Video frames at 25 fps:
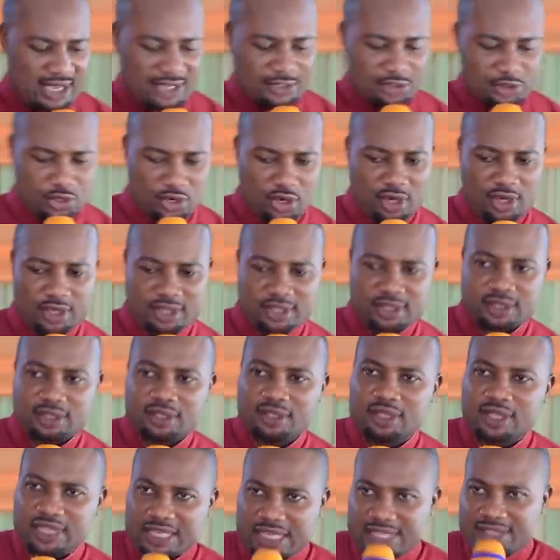in that
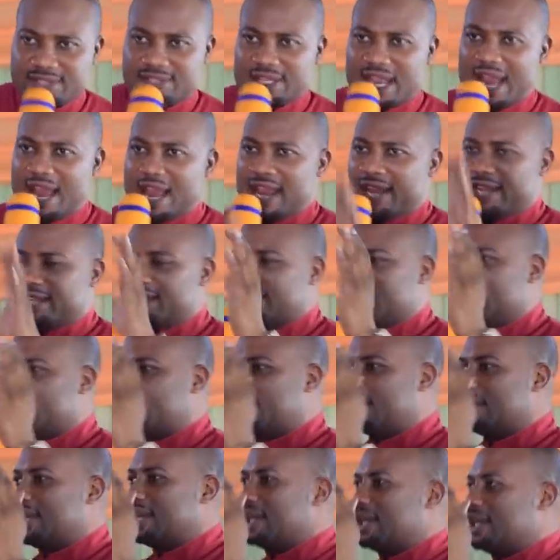throne, design
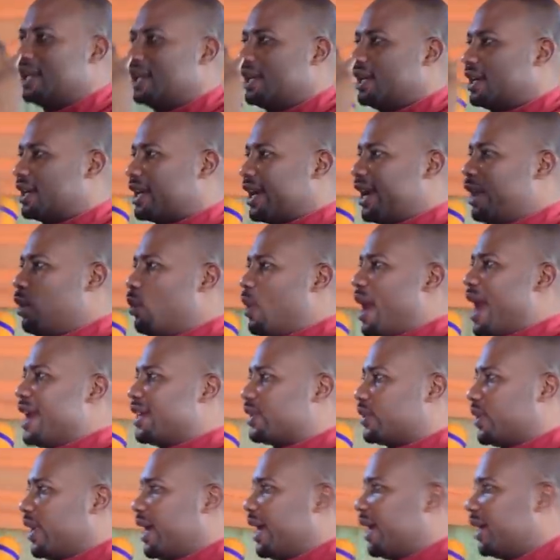green,
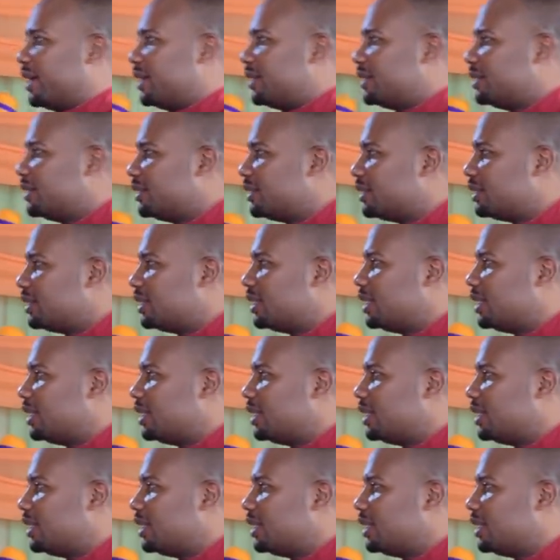white, green.